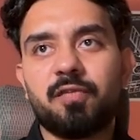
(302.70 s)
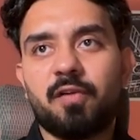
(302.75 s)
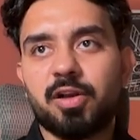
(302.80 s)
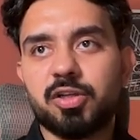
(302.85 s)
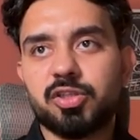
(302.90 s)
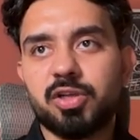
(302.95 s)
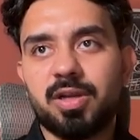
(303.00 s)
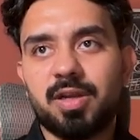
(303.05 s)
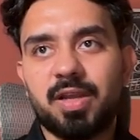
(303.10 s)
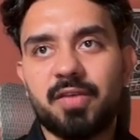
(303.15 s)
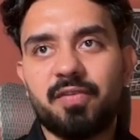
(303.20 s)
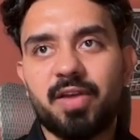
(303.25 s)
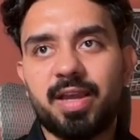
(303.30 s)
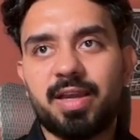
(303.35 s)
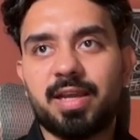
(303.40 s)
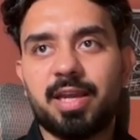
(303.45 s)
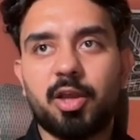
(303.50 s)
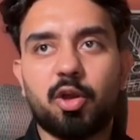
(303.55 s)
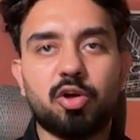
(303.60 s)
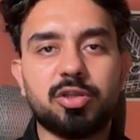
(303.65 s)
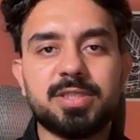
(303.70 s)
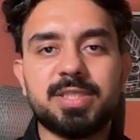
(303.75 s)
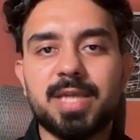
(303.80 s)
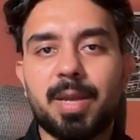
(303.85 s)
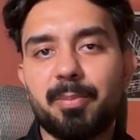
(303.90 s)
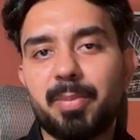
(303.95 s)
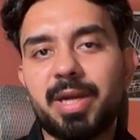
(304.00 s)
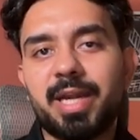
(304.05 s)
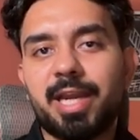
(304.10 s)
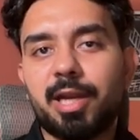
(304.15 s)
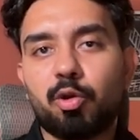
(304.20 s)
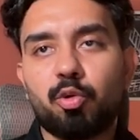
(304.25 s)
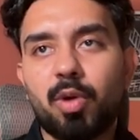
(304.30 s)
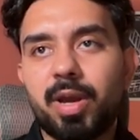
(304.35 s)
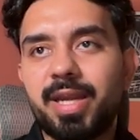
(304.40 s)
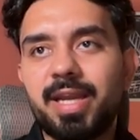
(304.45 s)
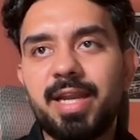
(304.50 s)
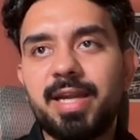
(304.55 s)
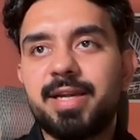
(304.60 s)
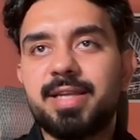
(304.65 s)
functional. If I click on submit
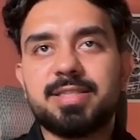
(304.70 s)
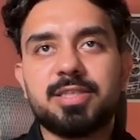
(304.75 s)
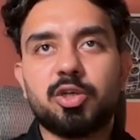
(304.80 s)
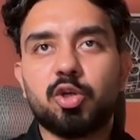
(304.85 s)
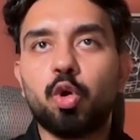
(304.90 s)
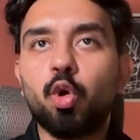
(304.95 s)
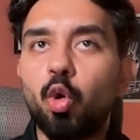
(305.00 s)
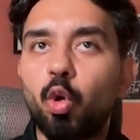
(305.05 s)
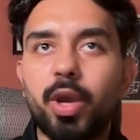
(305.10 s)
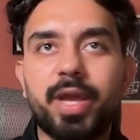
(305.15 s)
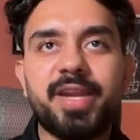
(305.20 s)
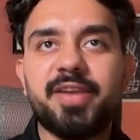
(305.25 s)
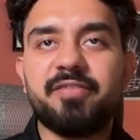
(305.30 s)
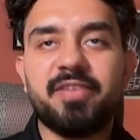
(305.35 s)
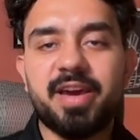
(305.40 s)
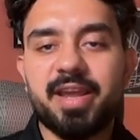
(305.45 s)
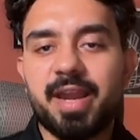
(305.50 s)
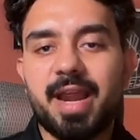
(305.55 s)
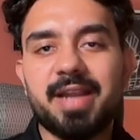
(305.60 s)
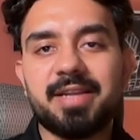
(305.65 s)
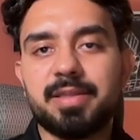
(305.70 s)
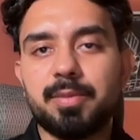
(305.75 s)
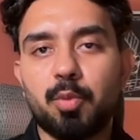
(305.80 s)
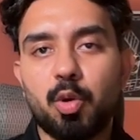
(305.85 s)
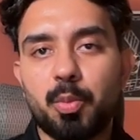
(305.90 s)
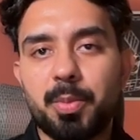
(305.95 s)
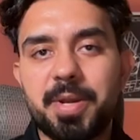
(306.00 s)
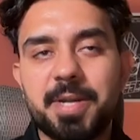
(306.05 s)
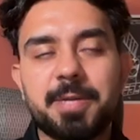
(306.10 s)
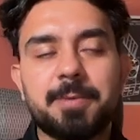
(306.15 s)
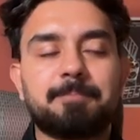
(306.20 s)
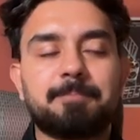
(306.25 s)
inquiry, it doesn't go anywhere at the moment.